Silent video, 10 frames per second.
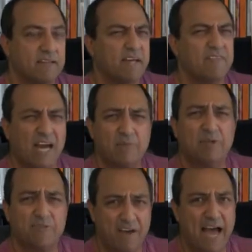They've got to be
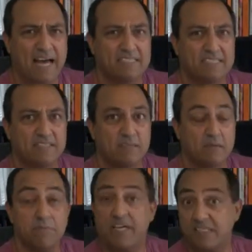fast.
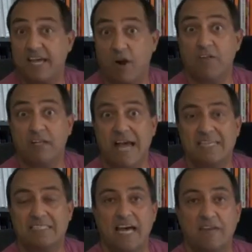Because they are the
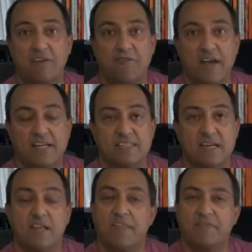last line of defense,
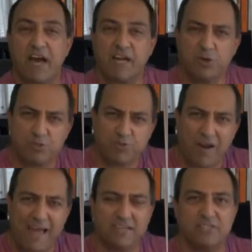they've got to know
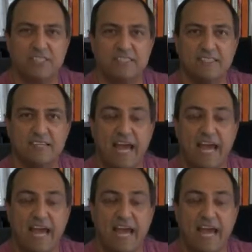strategies.